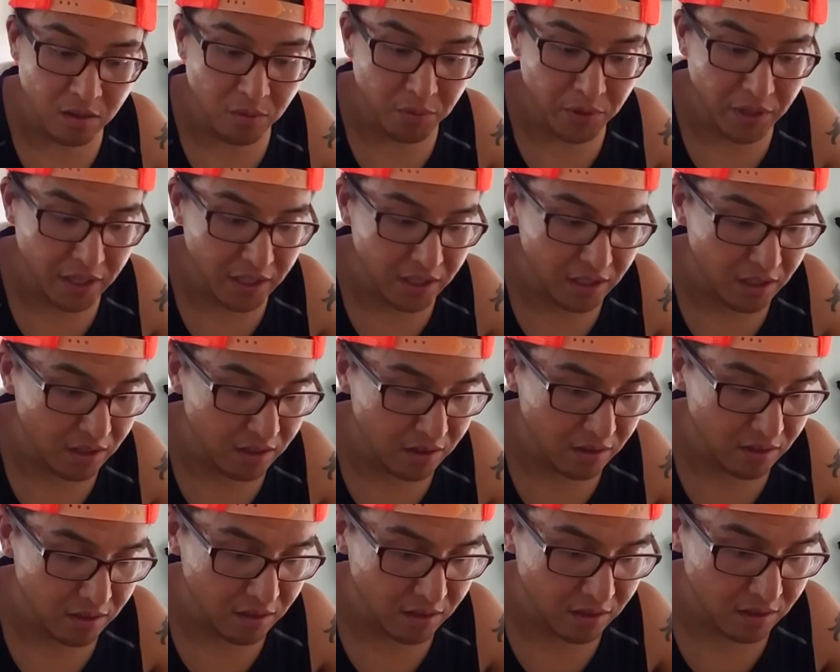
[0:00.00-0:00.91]
What I can
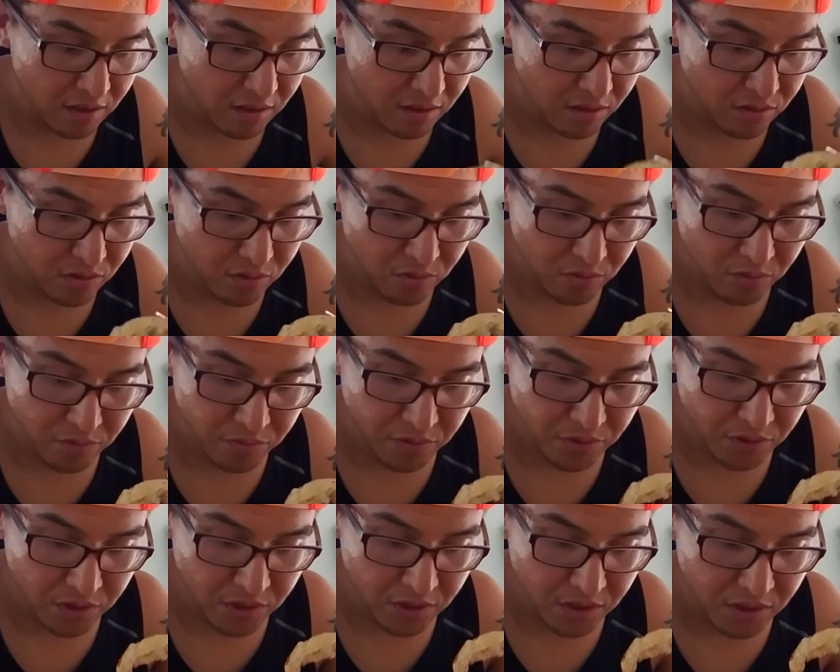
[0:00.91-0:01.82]
tell so
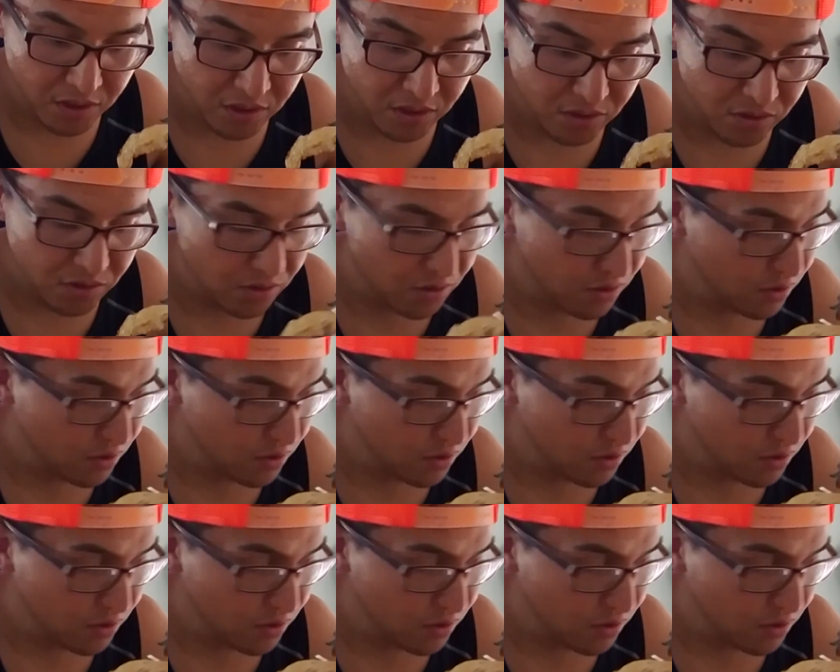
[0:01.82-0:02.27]
far is